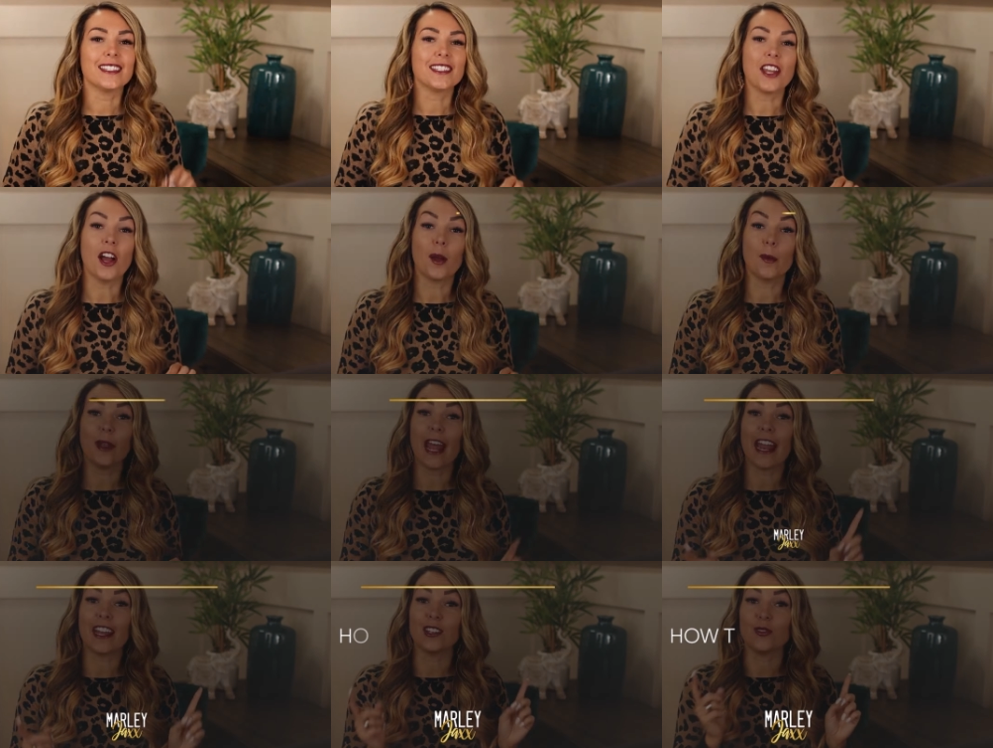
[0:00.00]
Let's talk
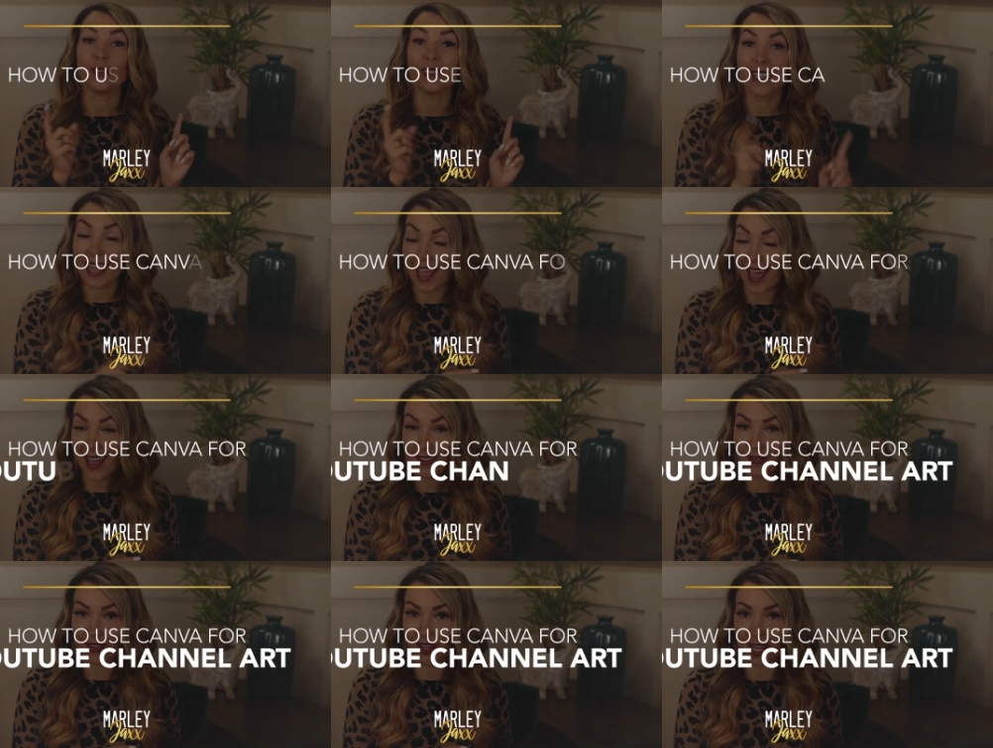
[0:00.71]
about how to use
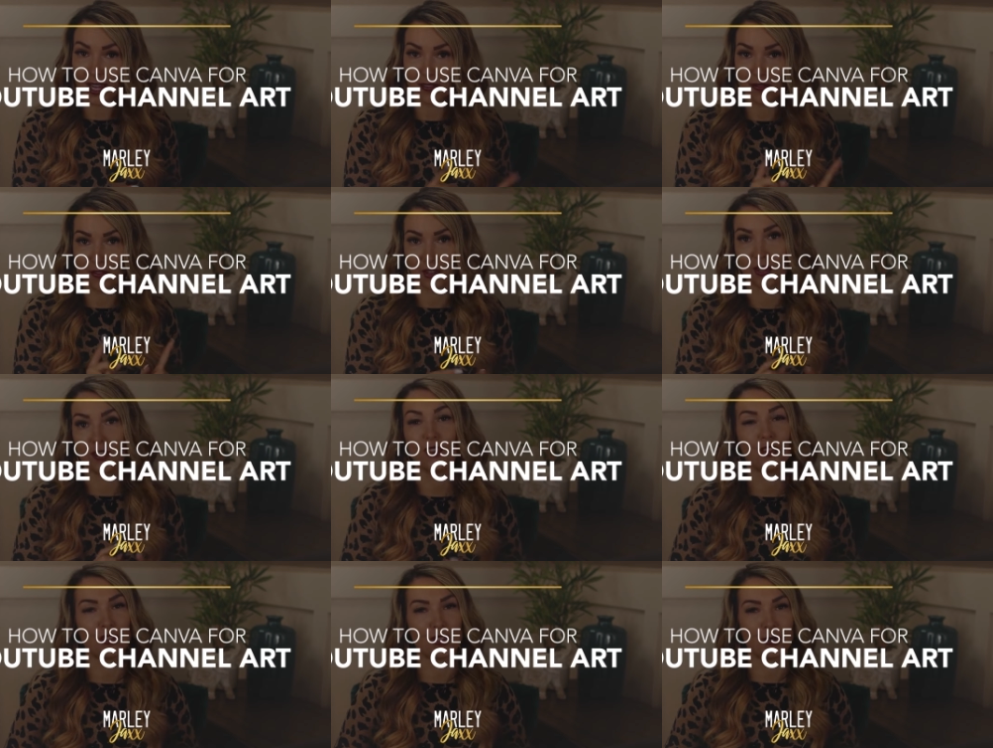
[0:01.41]
Canva for
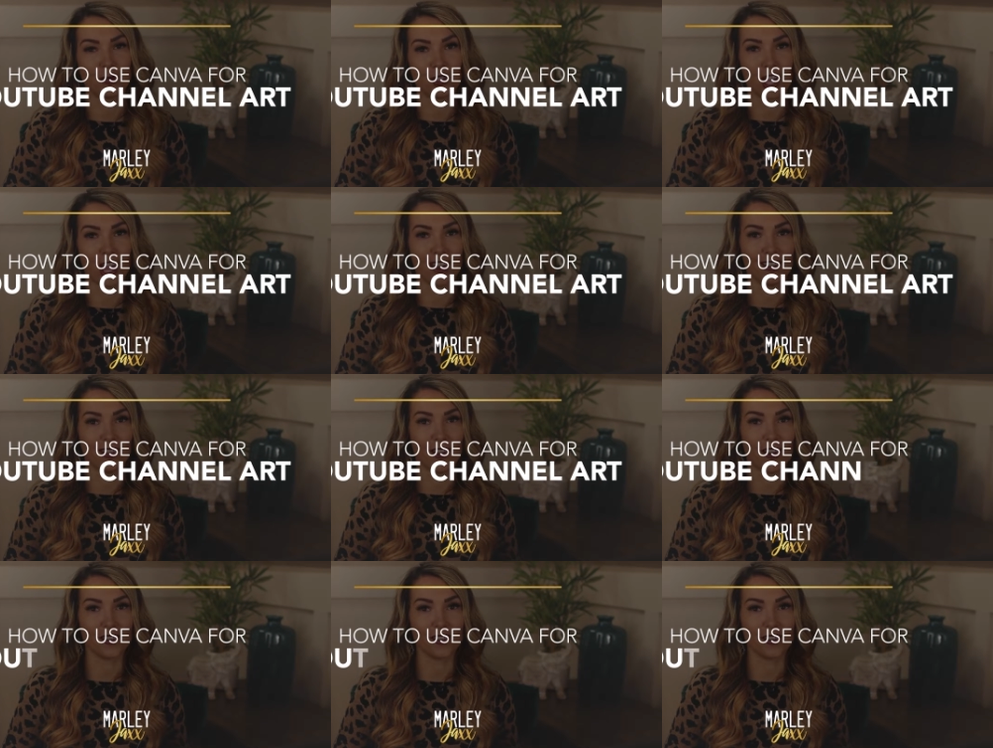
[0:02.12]
your YouTube channel